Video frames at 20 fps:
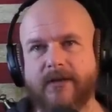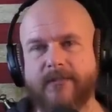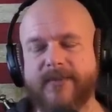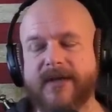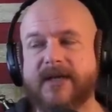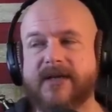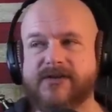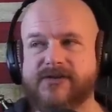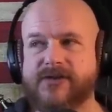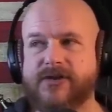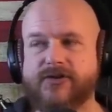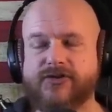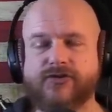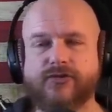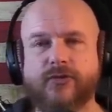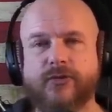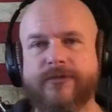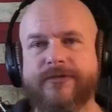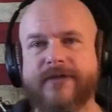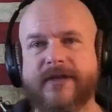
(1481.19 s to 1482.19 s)
Because the
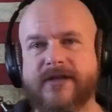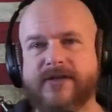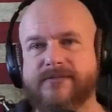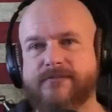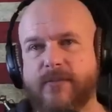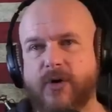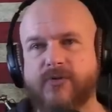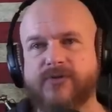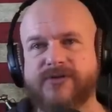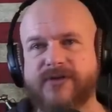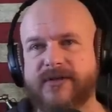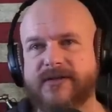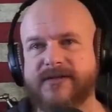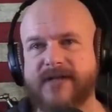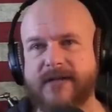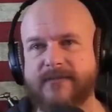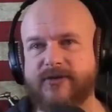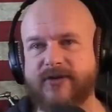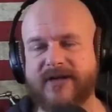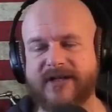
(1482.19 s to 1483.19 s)
truth is, most of the
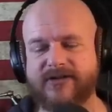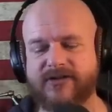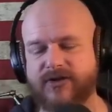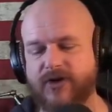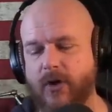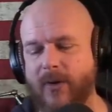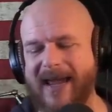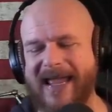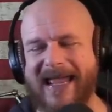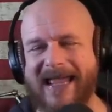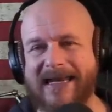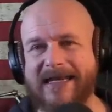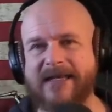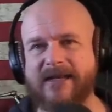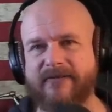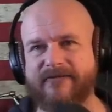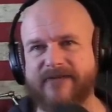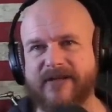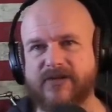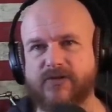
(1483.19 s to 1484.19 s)
time you get to know any
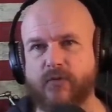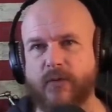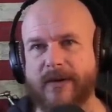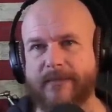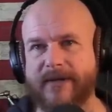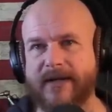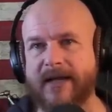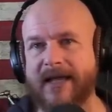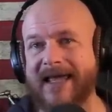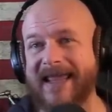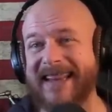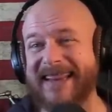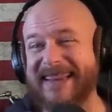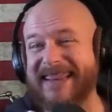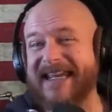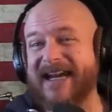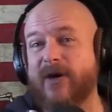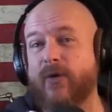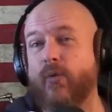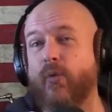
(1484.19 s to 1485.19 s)
of these women,
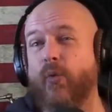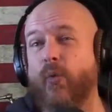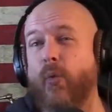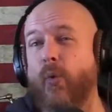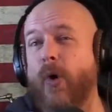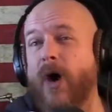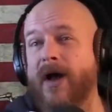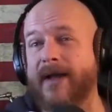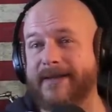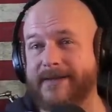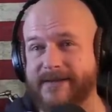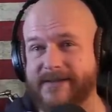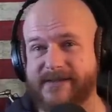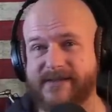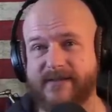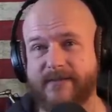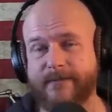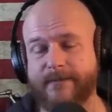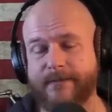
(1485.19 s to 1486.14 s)
they're ones.